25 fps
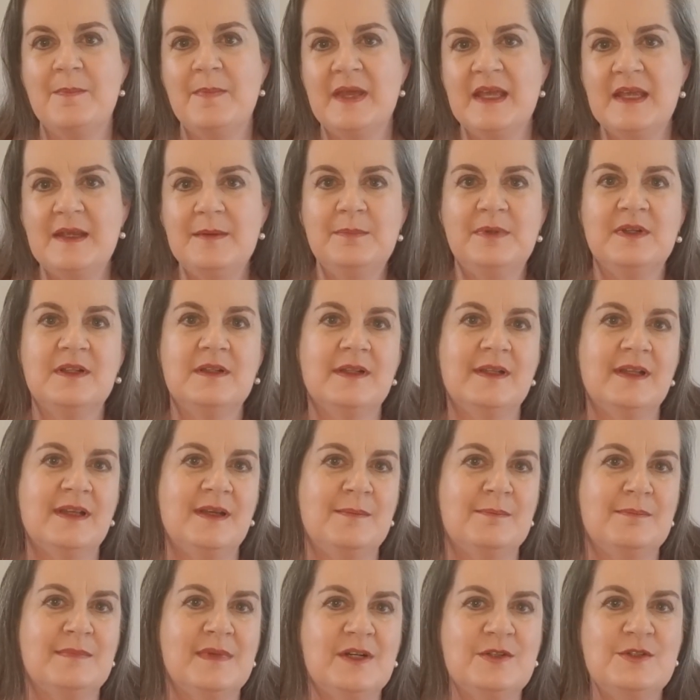people,
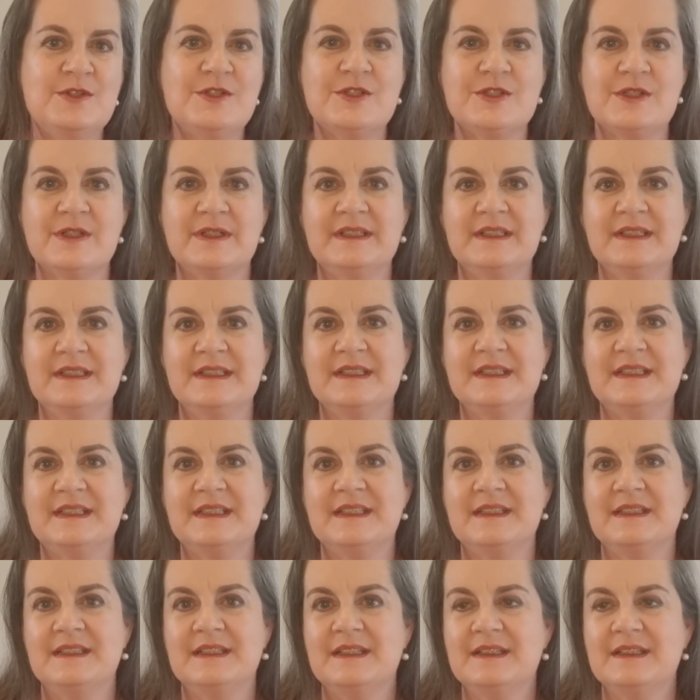emotions,